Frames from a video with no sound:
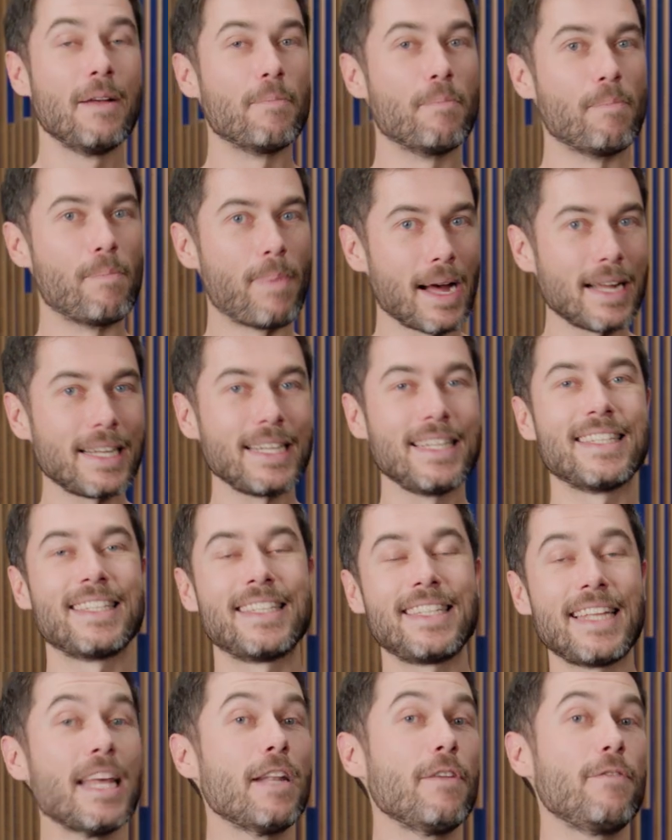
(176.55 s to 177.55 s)
But
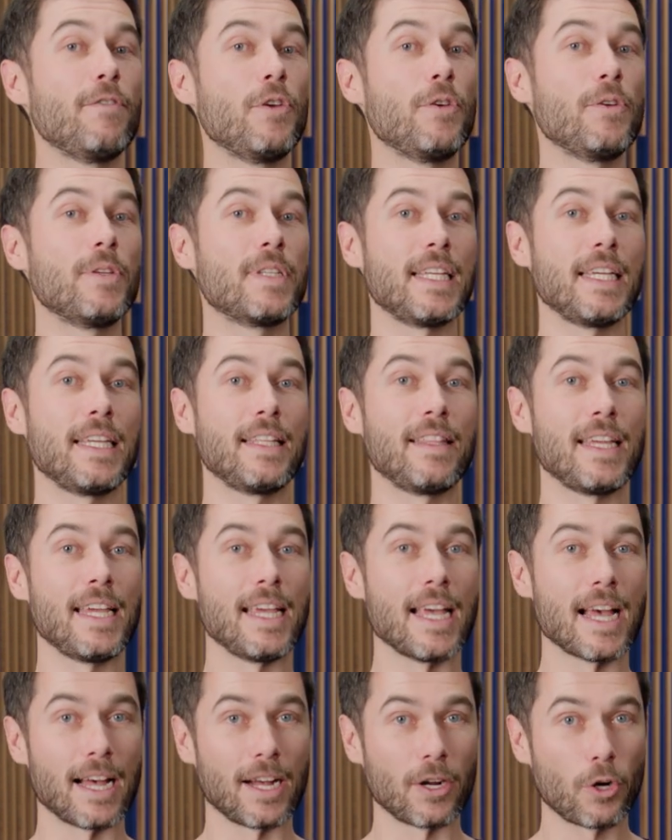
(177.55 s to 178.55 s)
instead of using
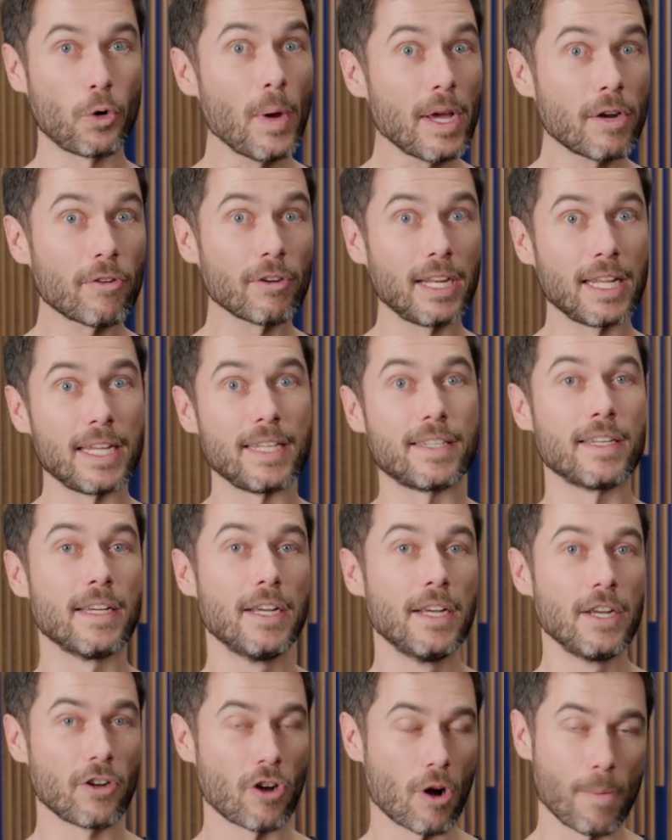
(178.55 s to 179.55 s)
the quick release
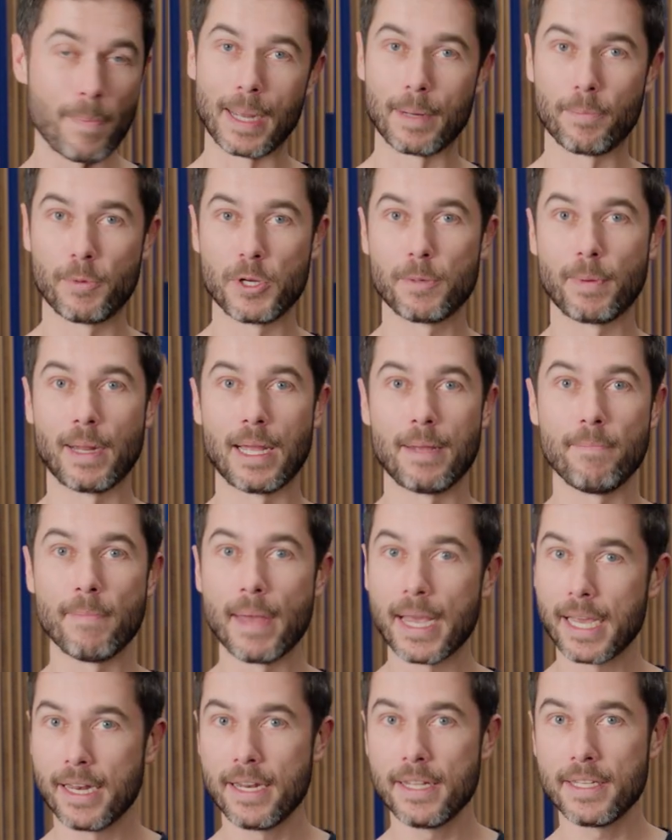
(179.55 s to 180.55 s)
compact bridge plate
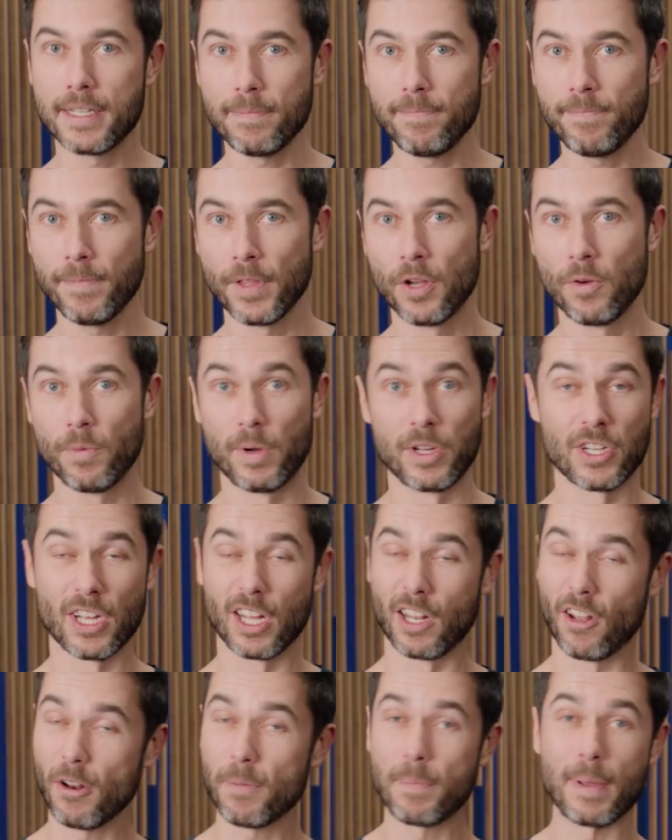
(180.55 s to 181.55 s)
mechanism, which
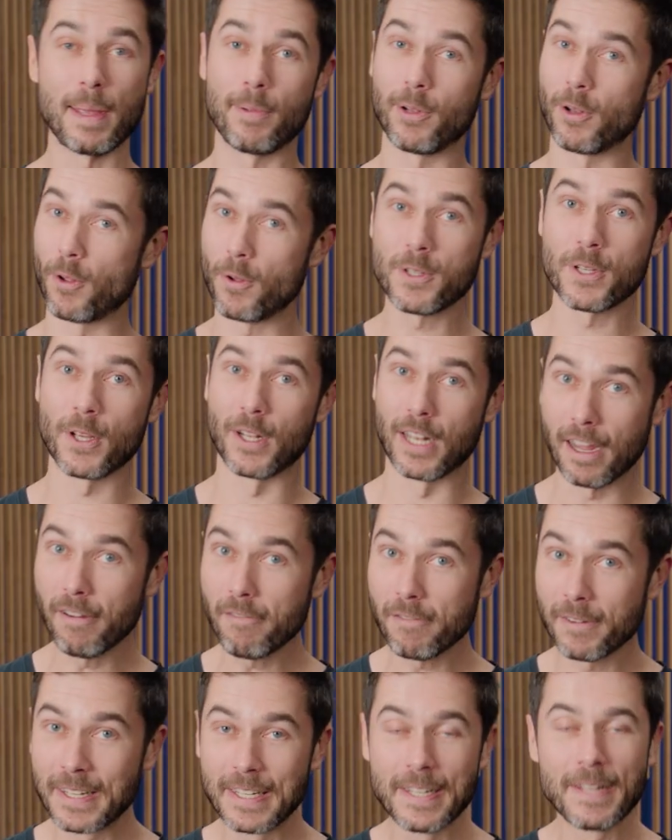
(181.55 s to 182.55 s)
a lot of people also
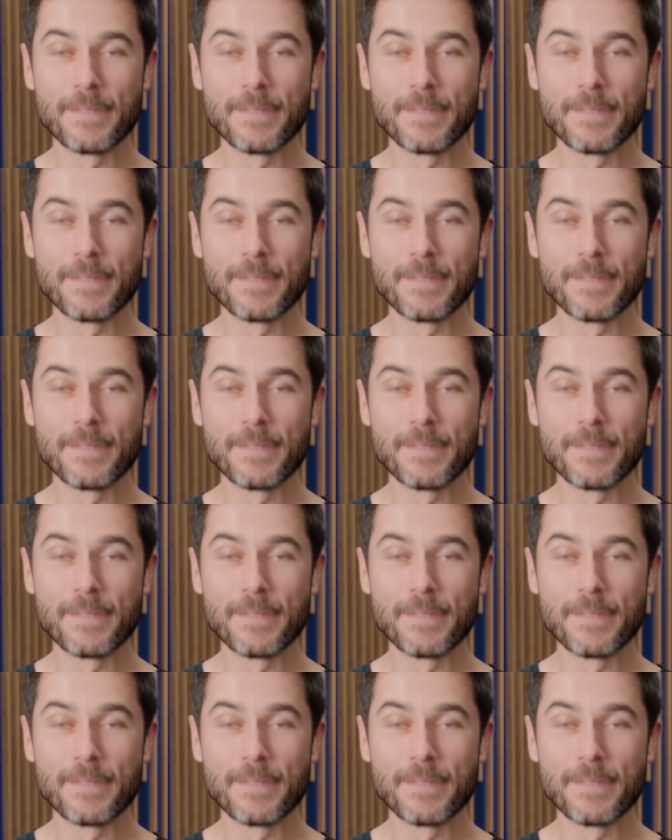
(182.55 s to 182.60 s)
love,